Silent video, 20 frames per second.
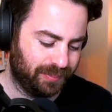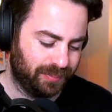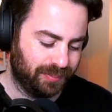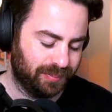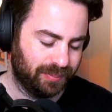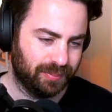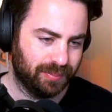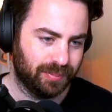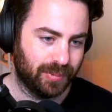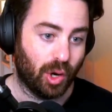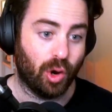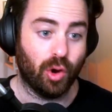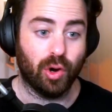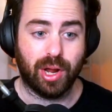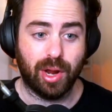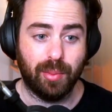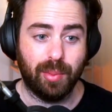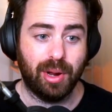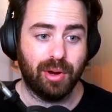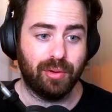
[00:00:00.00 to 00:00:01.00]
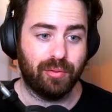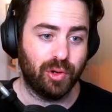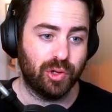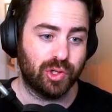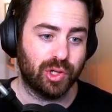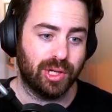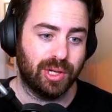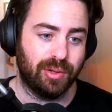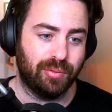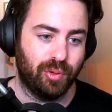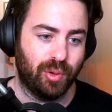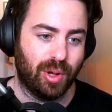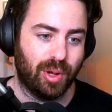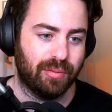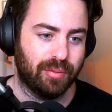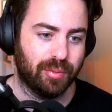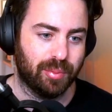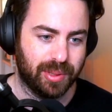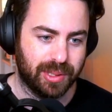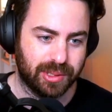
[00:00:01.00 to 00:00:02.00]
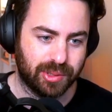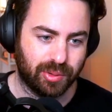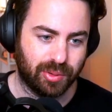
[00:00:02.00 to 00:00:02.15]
or Chimera Fusion if you have a beast or a